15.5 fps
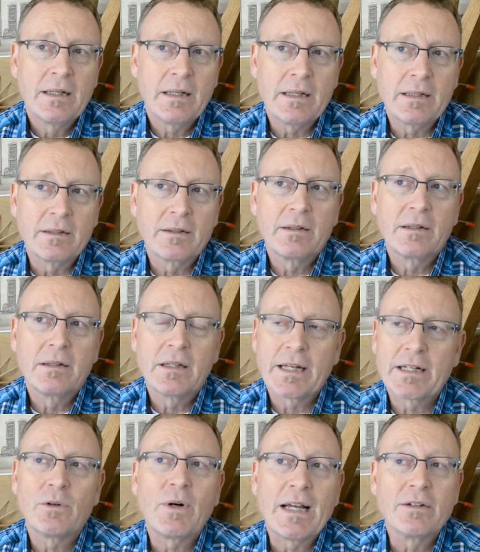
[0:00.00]
And
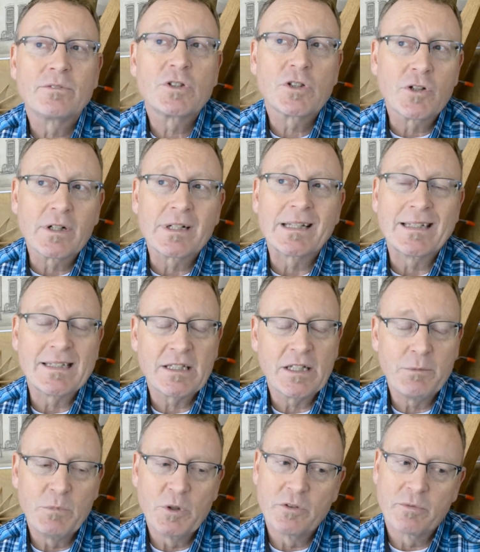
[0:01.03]
Lego, I have certainly
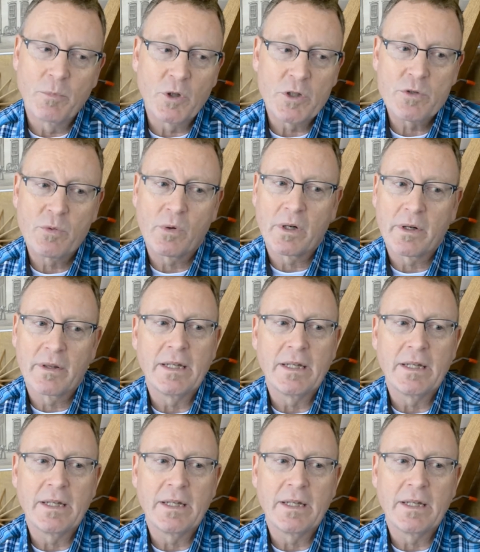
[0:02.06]
seen move more toward